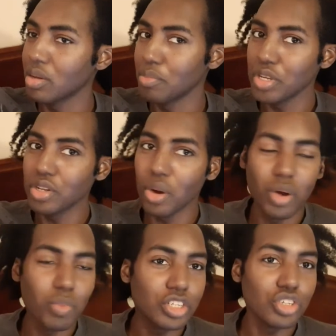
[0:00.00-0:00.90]
be
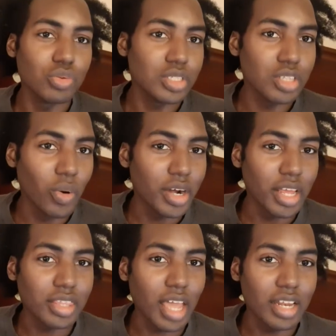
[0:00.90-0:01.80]
doing what you was doing
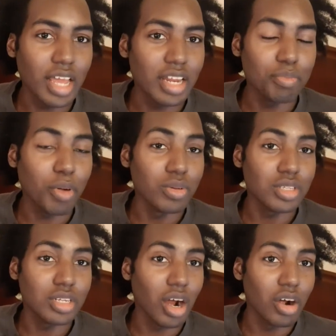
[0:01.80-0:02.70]
and think that it
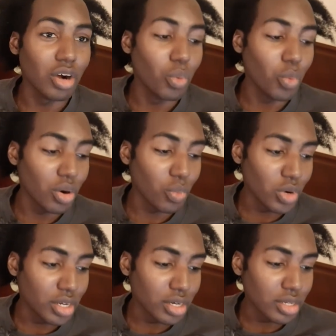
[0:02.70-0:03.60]
posted darn gonna work
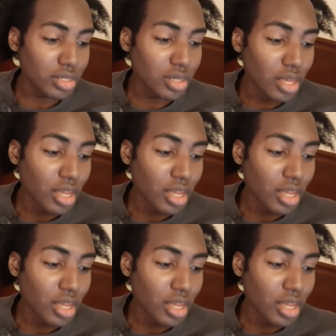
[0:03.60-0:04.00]
wonders.